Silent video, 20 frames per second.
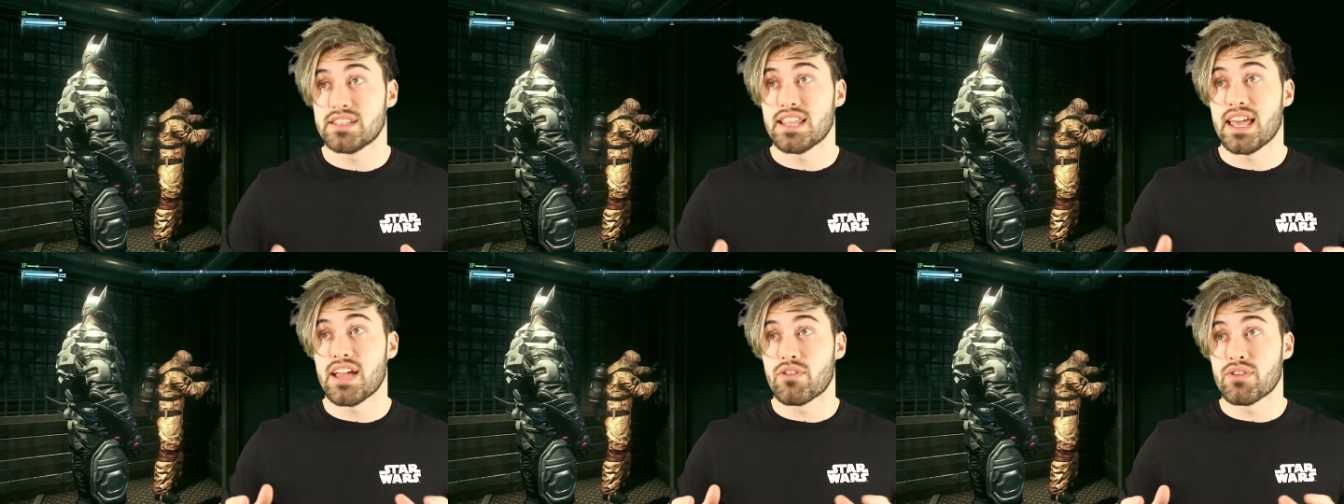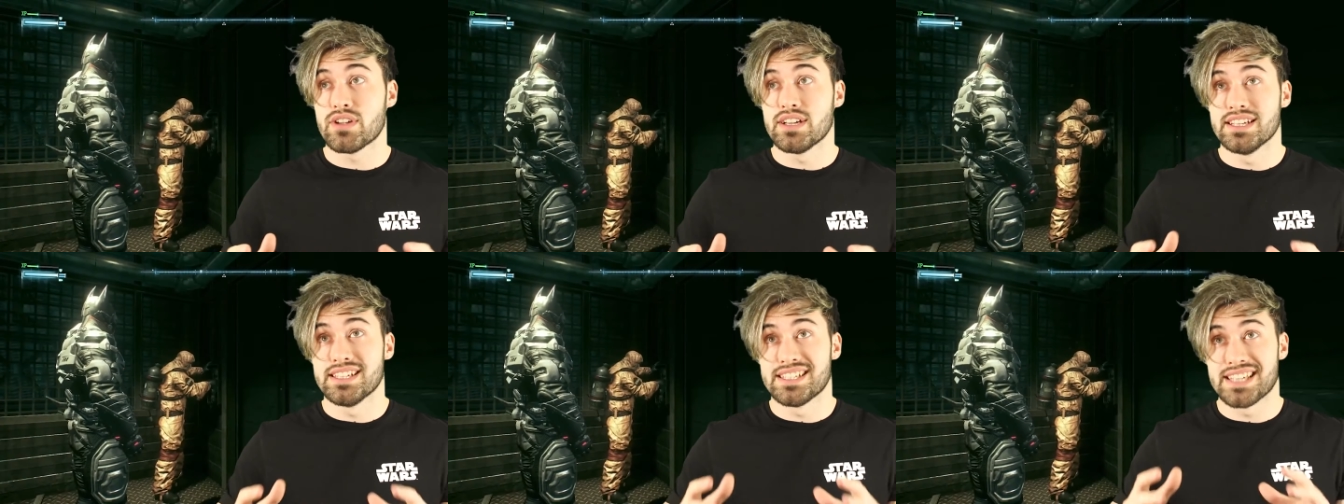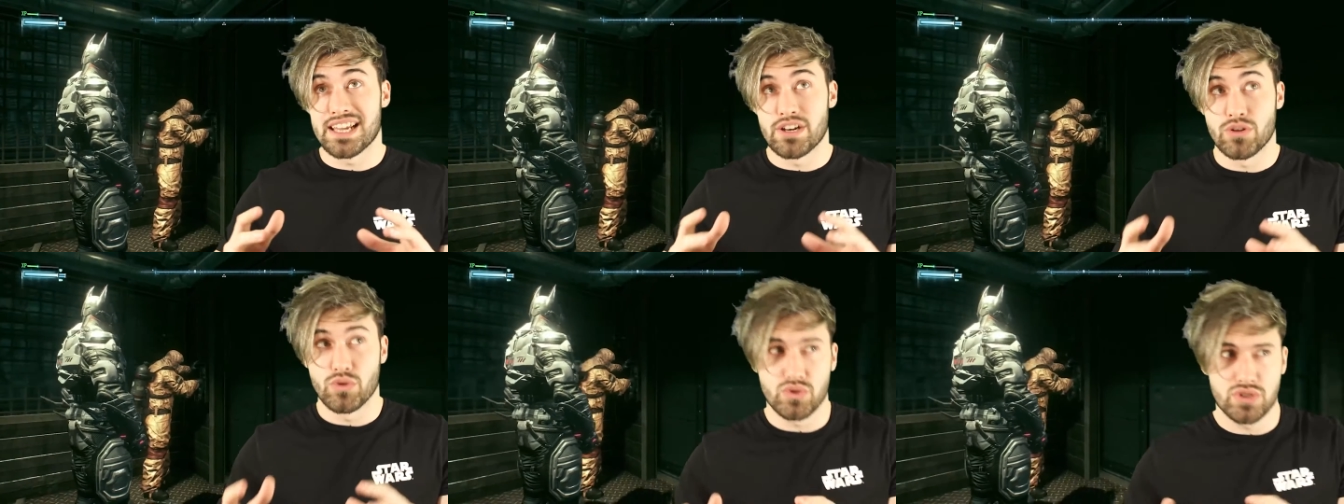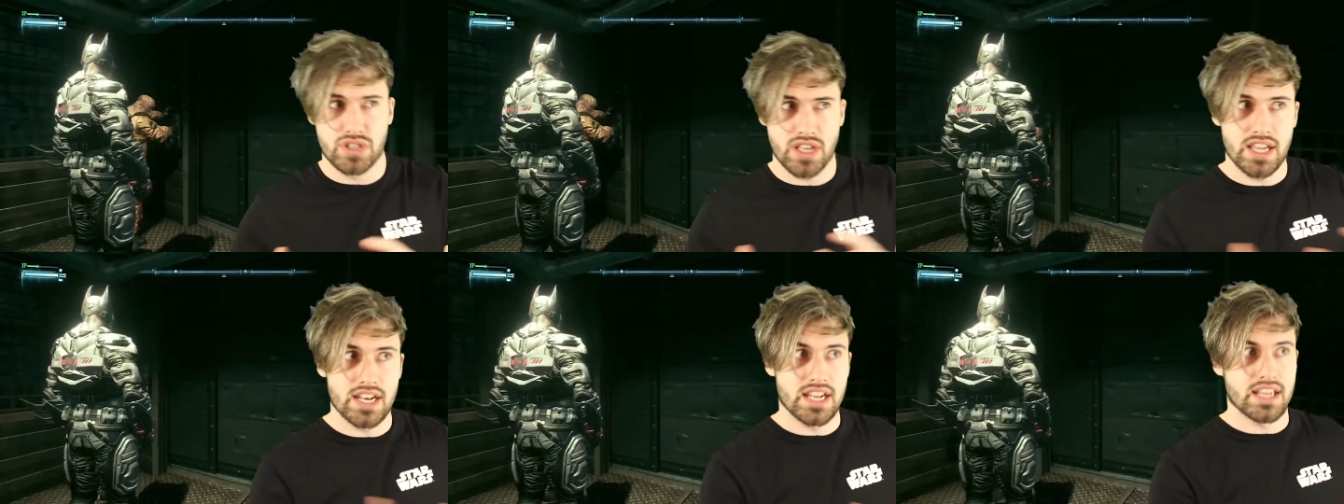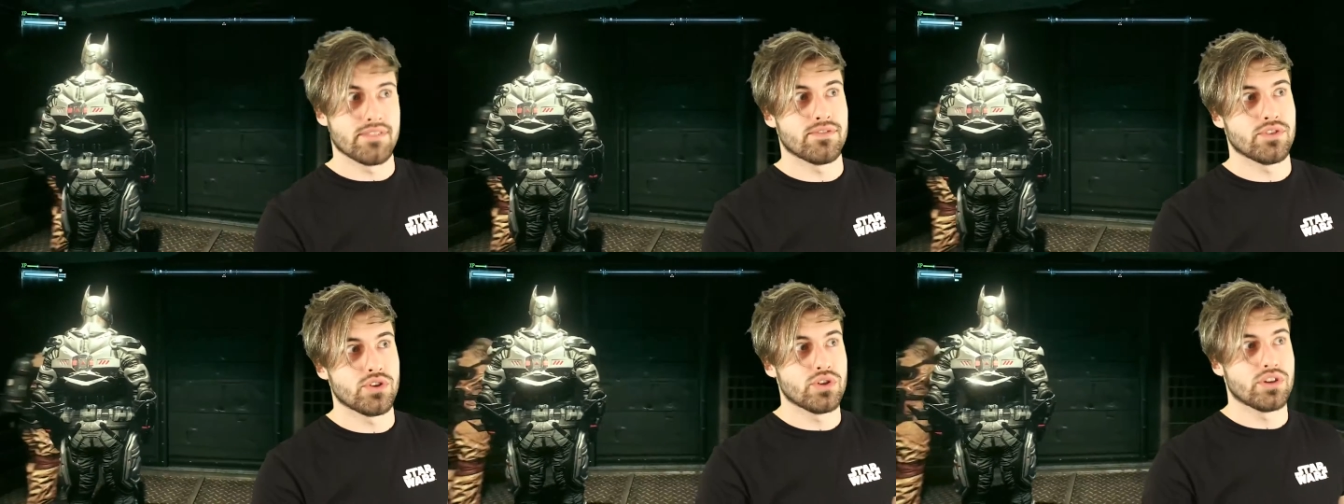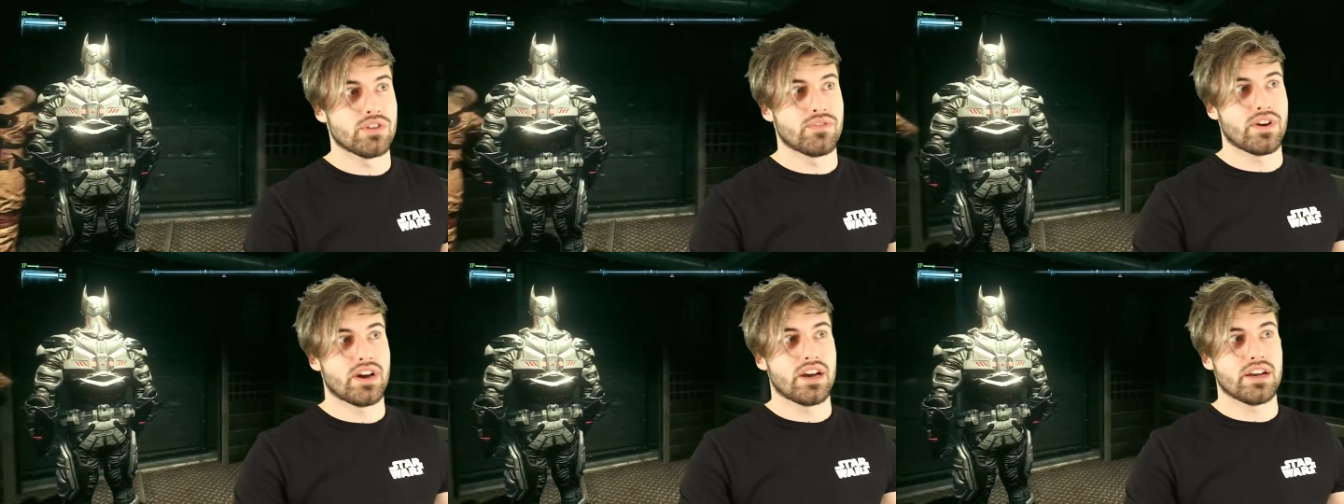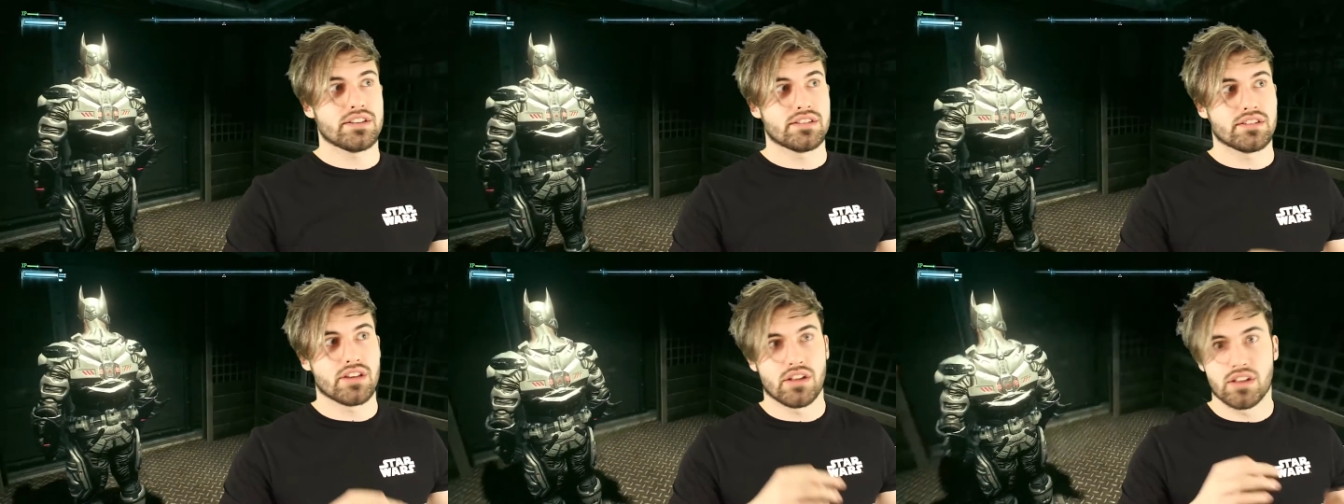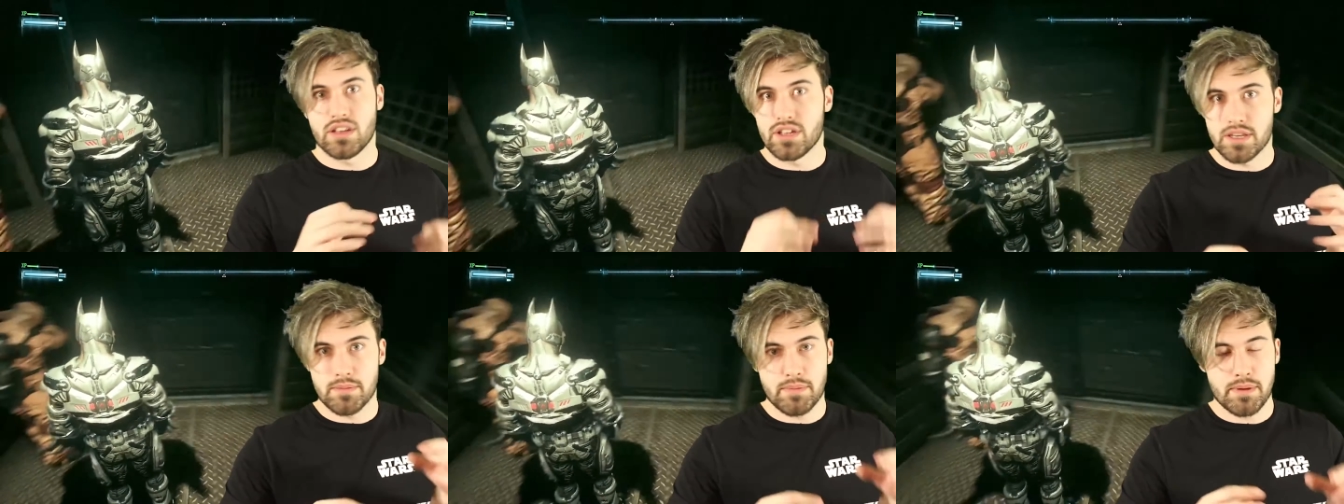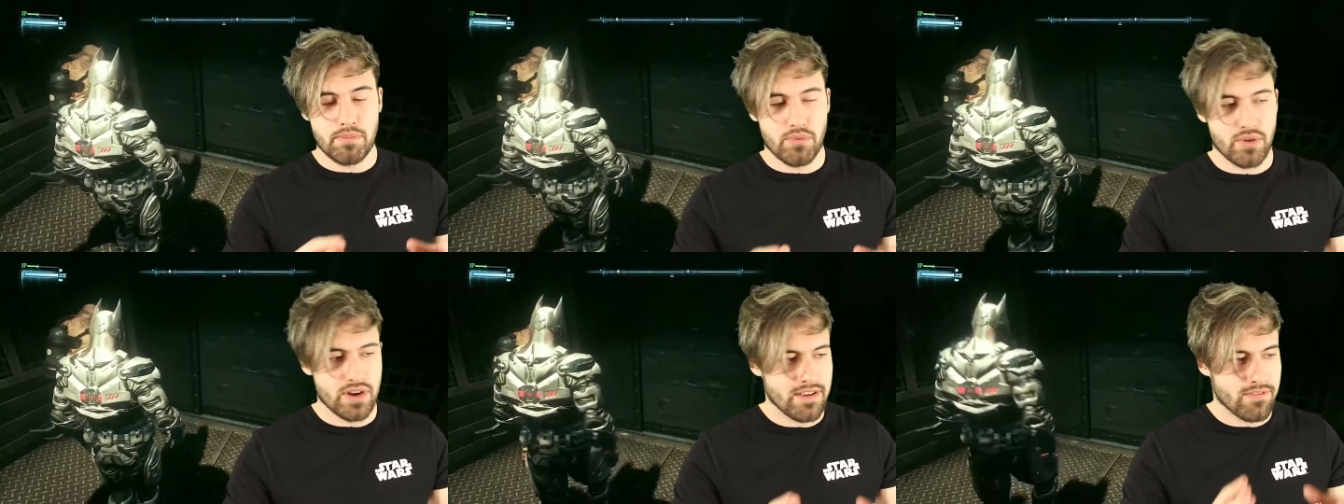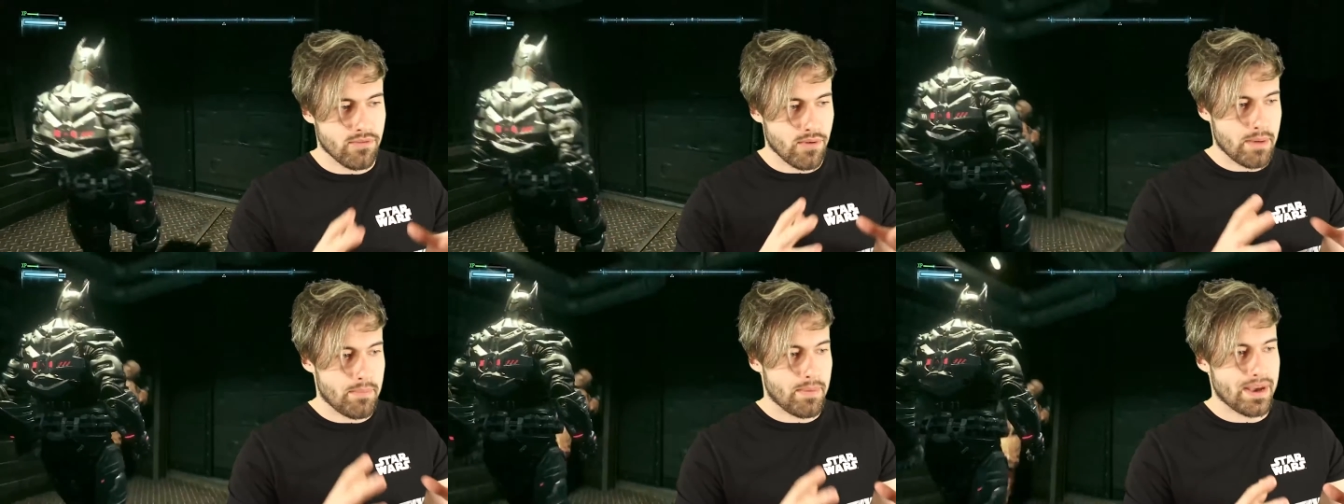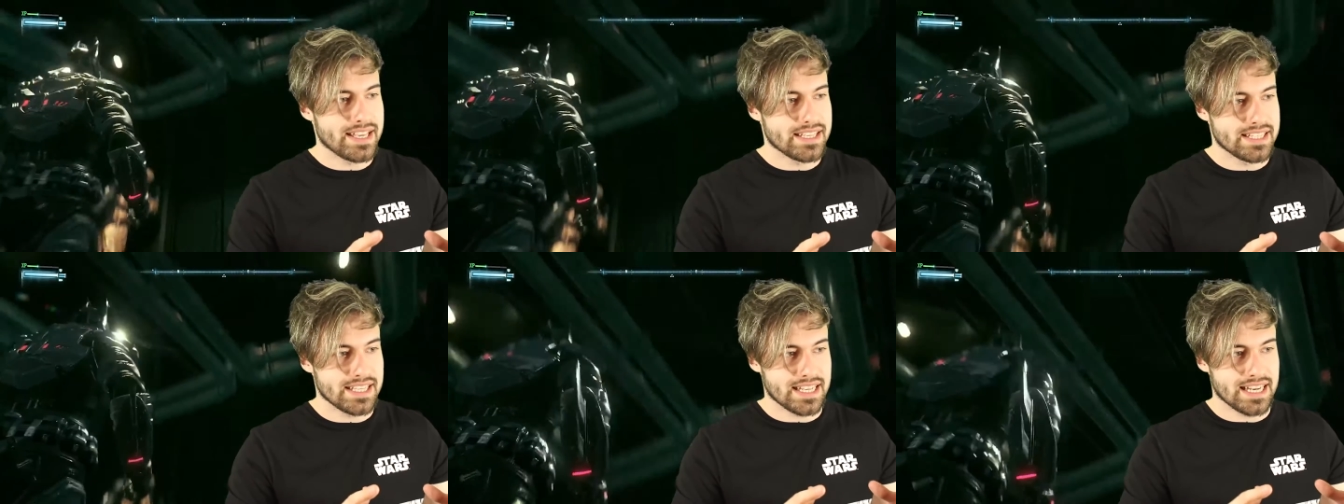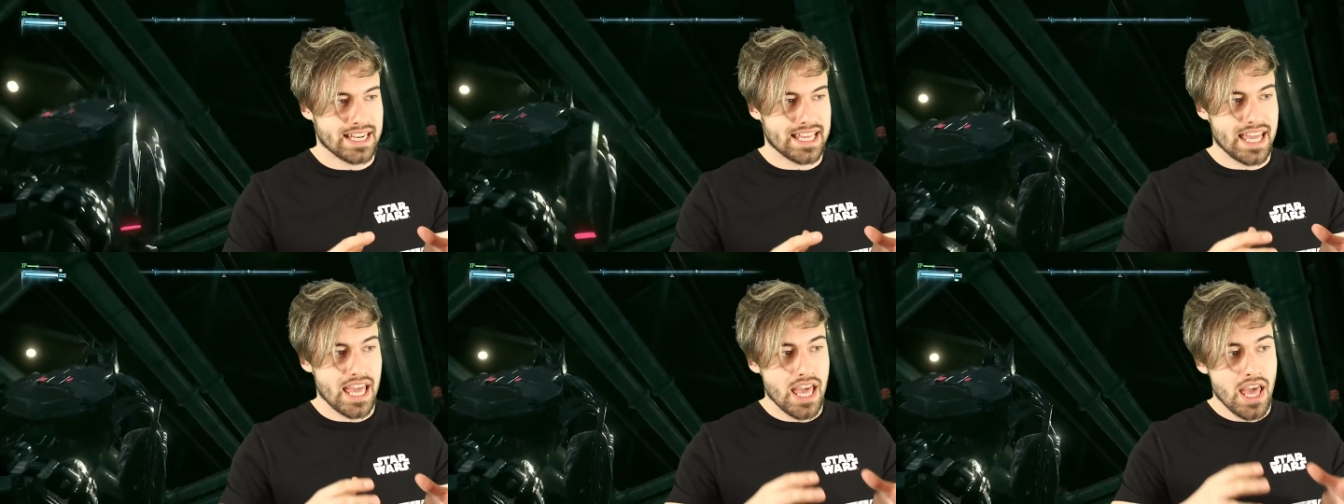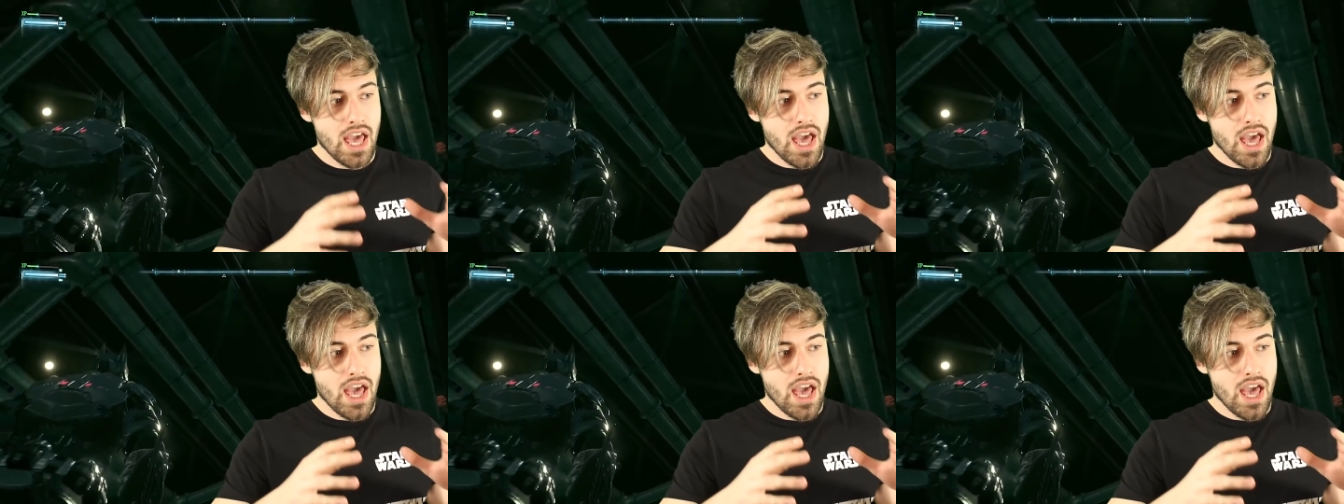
There is an alternative universe, I'll only be brief, where basically